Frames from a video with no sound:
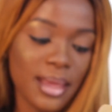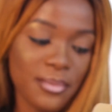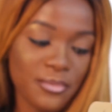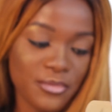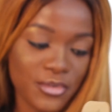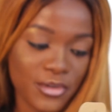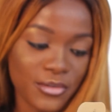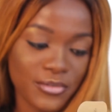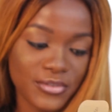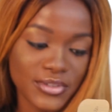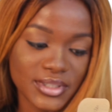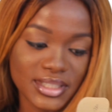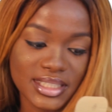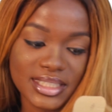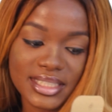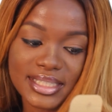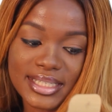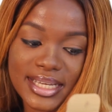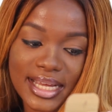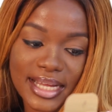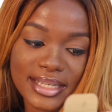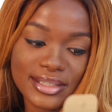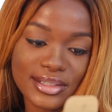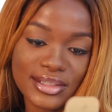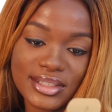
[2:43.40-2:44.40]
M50
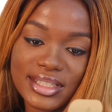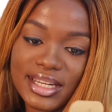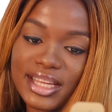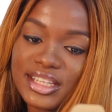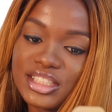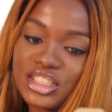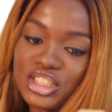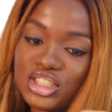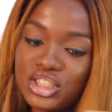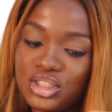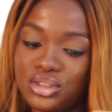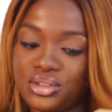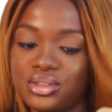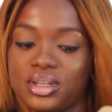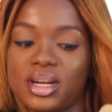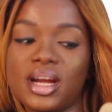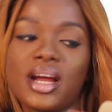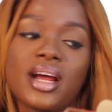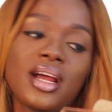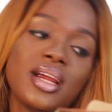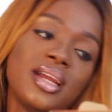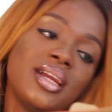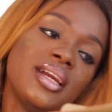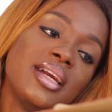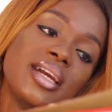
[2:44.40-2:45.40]
Canon Nigeria,
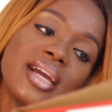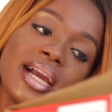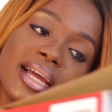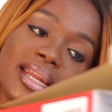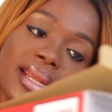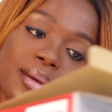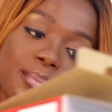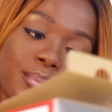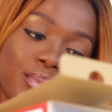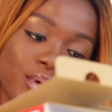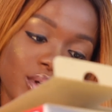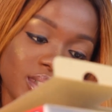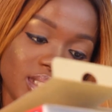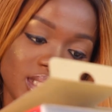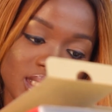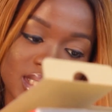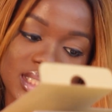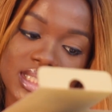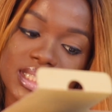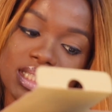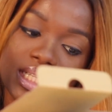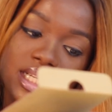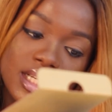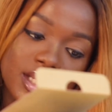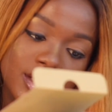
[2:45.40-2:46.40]
and I bought
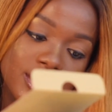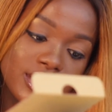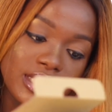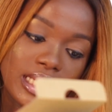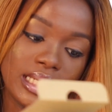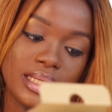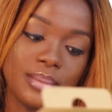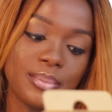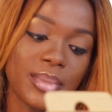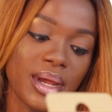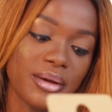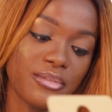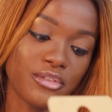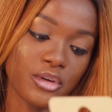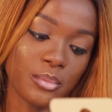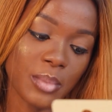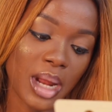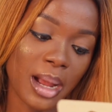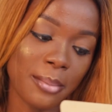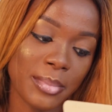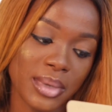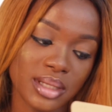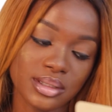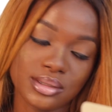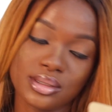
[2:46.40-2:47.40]
this in because I didn't buy it from
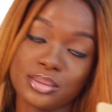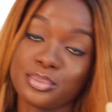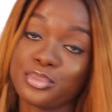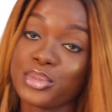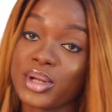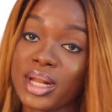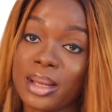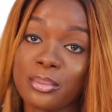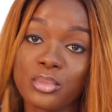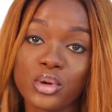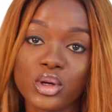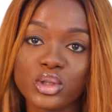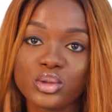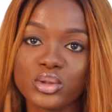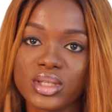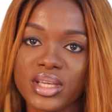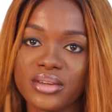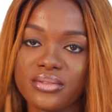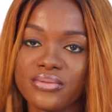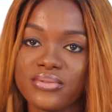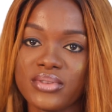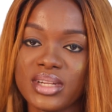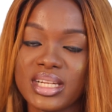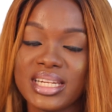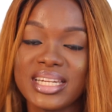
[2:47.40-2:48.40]
Amazon. But I'm going to
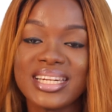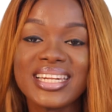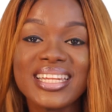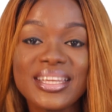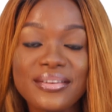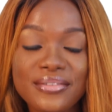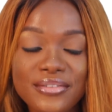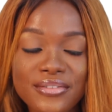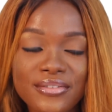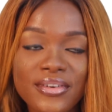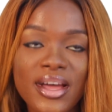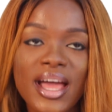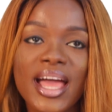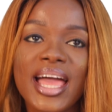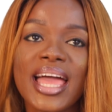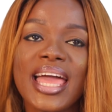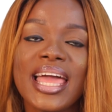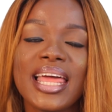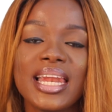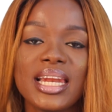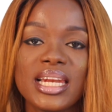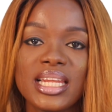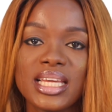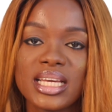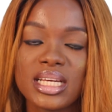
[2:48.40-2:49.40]
leave
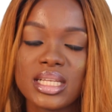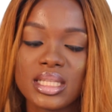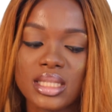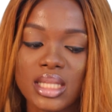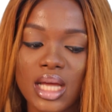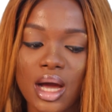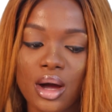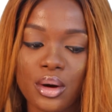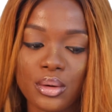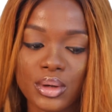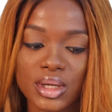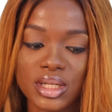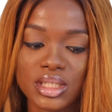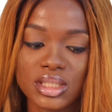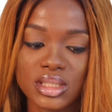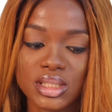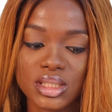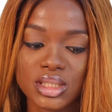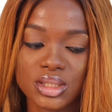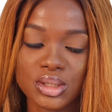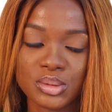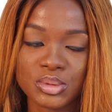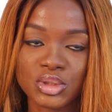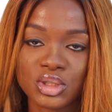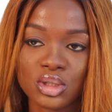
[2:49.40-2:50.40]
a link down in the
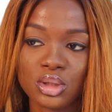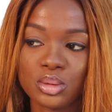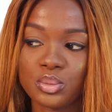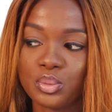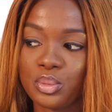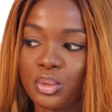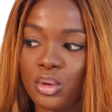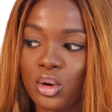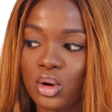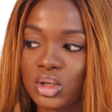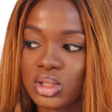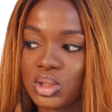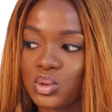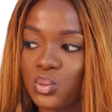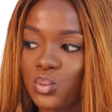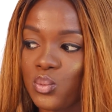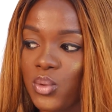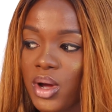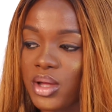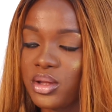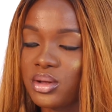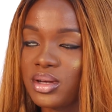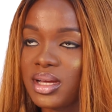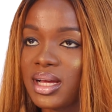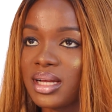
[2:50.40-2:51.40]
description box
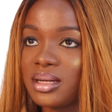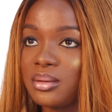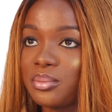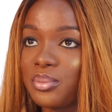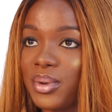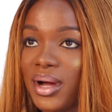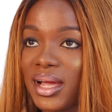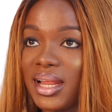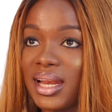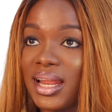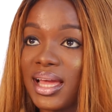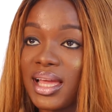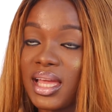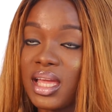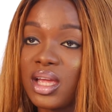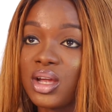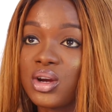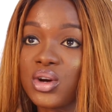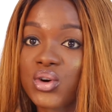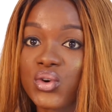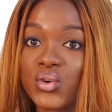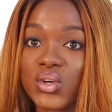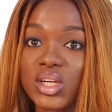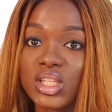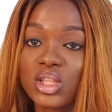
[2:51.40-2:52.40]
where you can buy like a
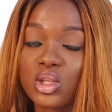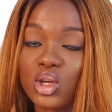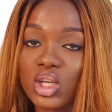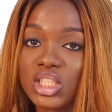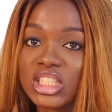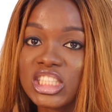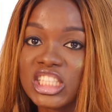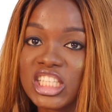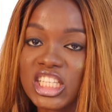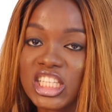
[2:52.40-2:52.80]
creator's